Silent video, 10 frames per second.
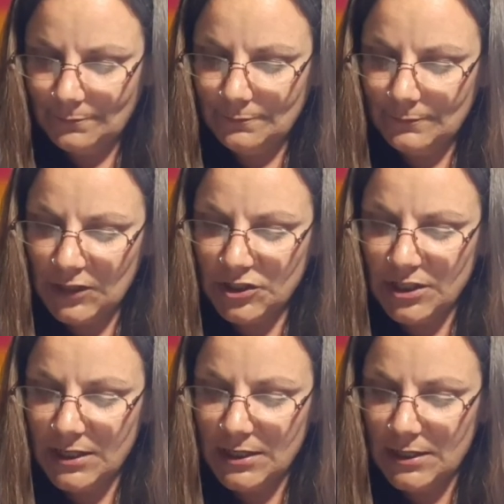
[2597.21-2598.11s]

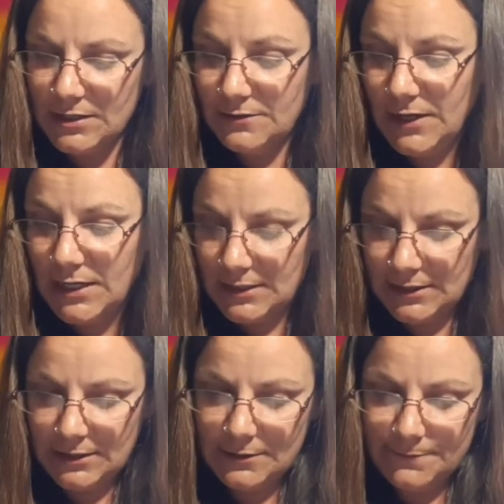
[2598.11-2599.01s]
She is
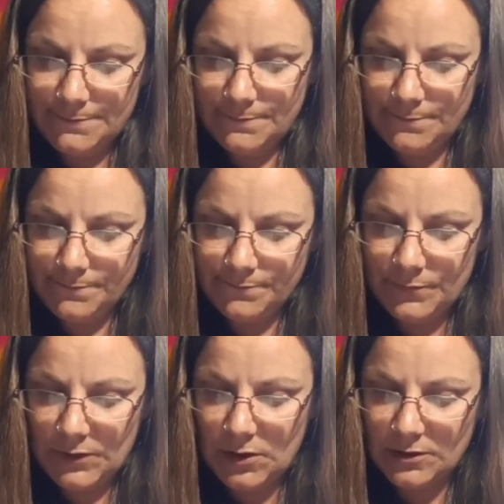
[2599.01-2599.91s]
Venus,
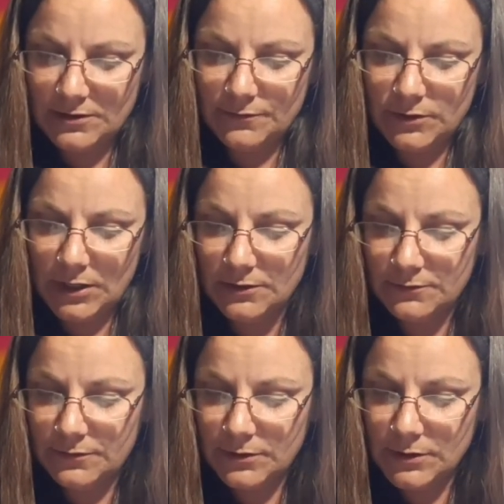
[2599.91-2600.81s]
goddess of
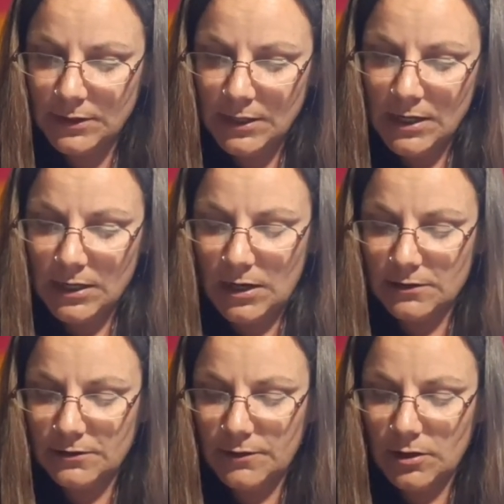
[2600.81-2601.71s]
love, goddess
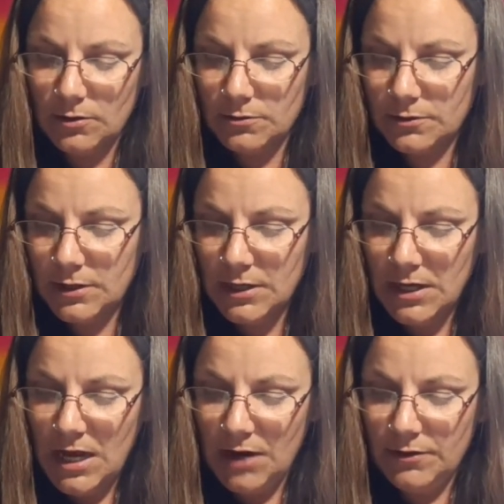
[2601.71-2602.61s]
of the earth.
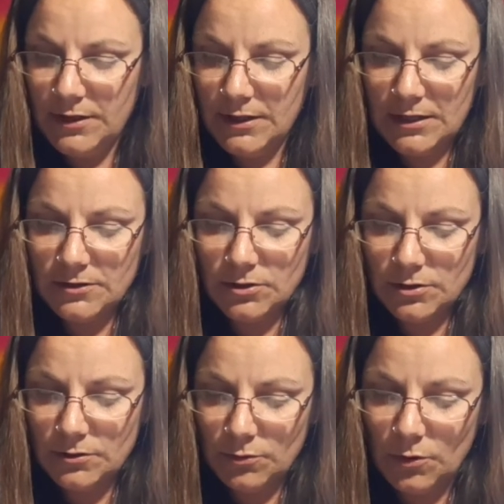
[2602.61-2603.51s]
Everything that is good
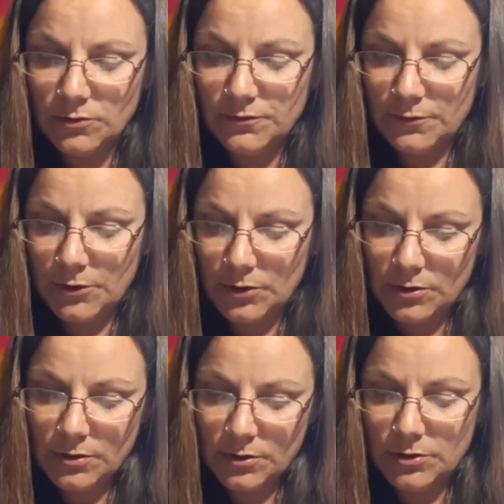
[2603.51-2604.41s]
grows from her,
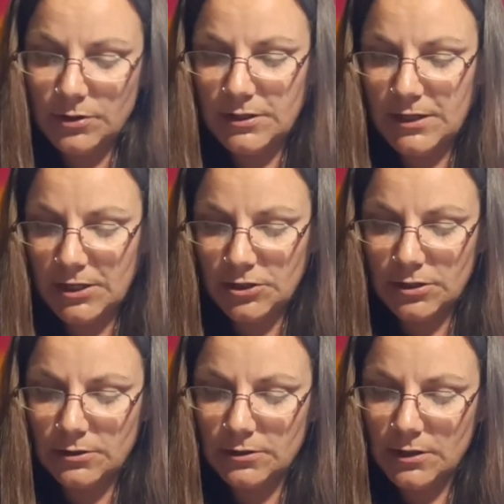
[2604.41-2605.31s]
good
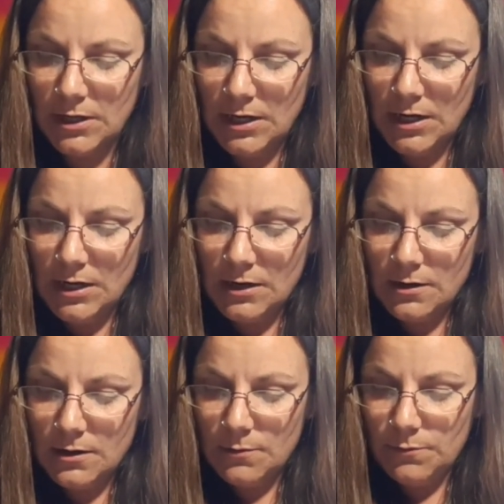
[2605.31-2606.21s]
intentions.
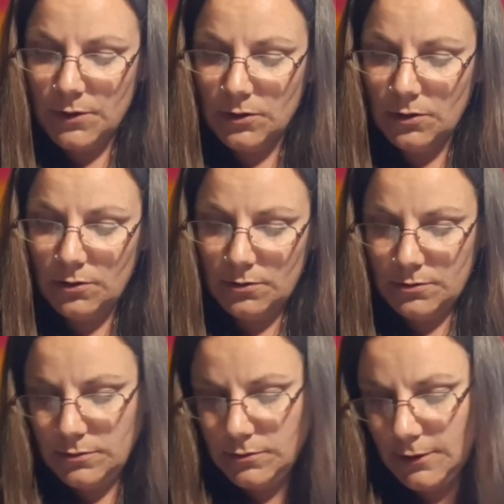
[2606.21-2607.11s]
Below
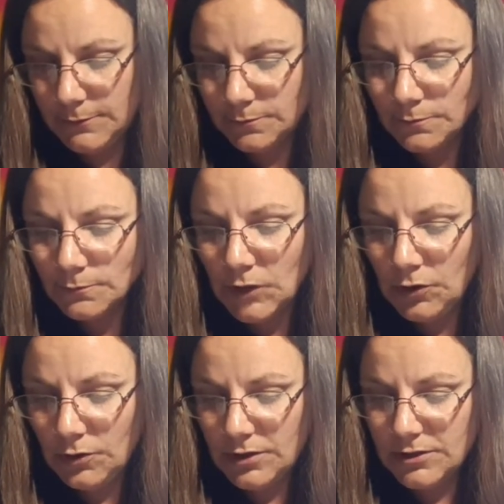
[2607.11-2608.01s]
her
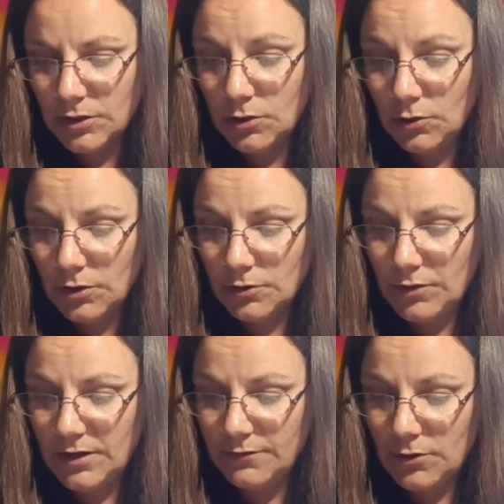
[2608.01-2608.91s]
is the corn
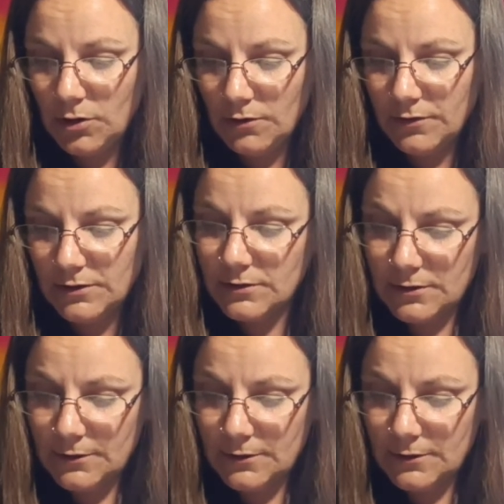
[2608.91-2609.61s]
ready for harvest.